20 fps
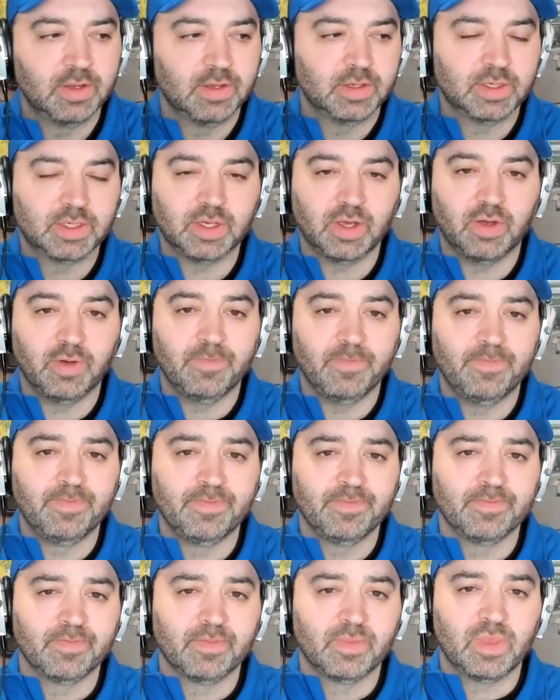So
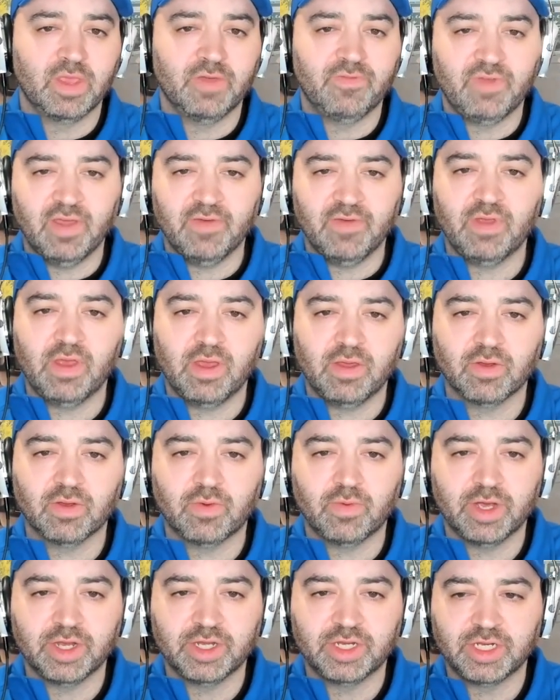if you have any other
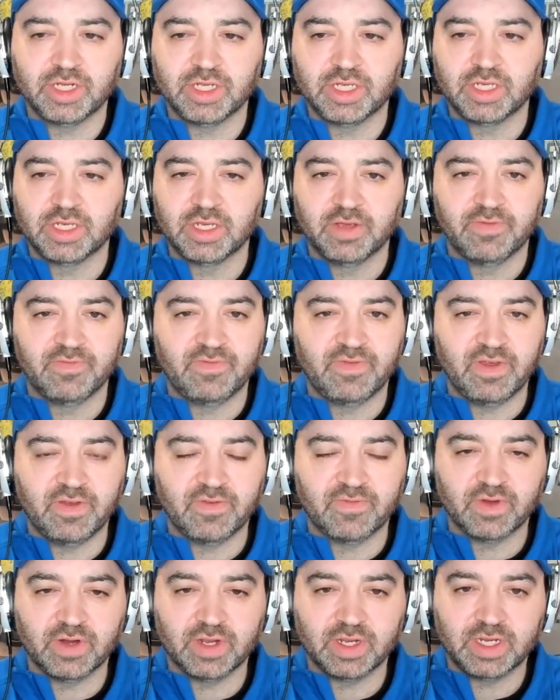questions, feel
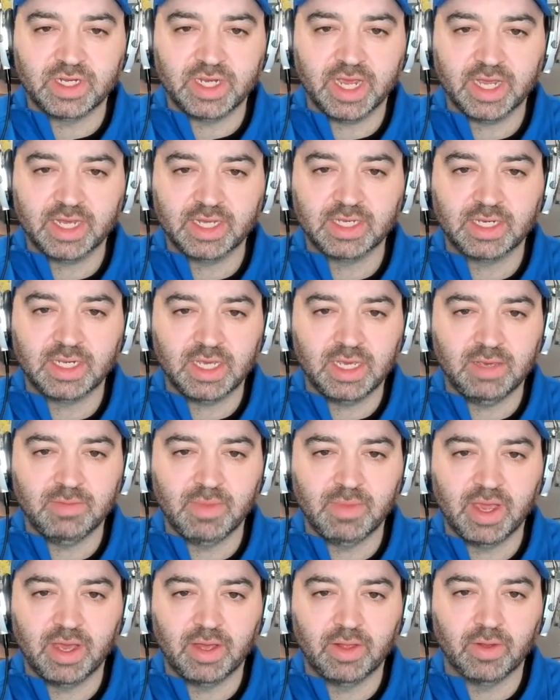free to text,
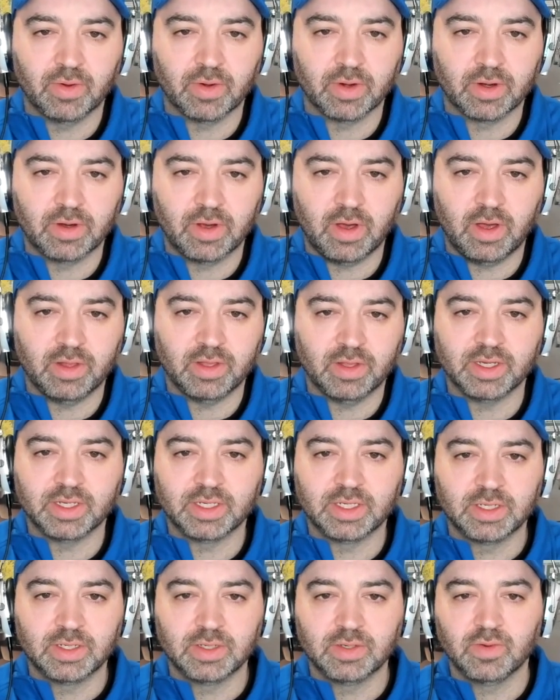email, or call
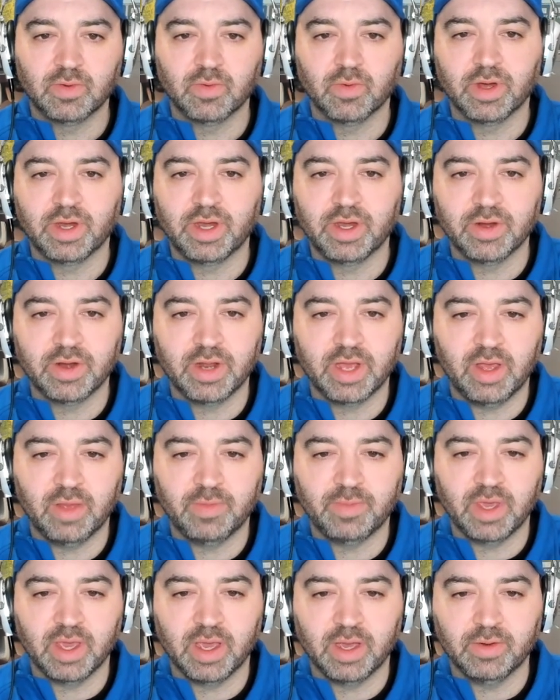us. We're here to
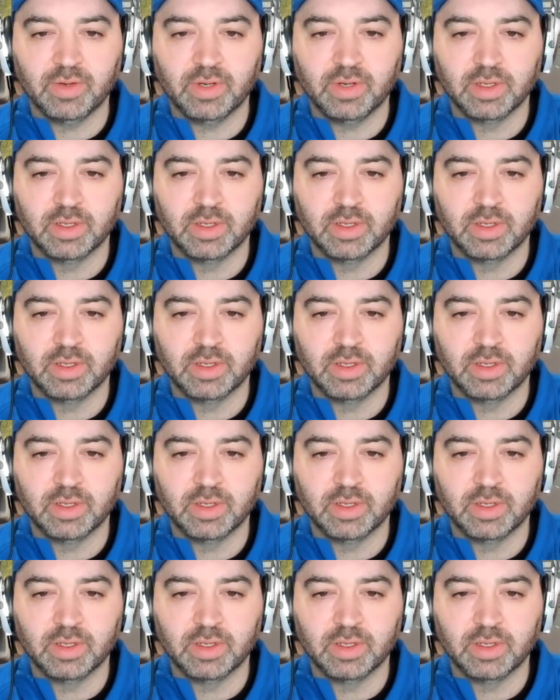help you out.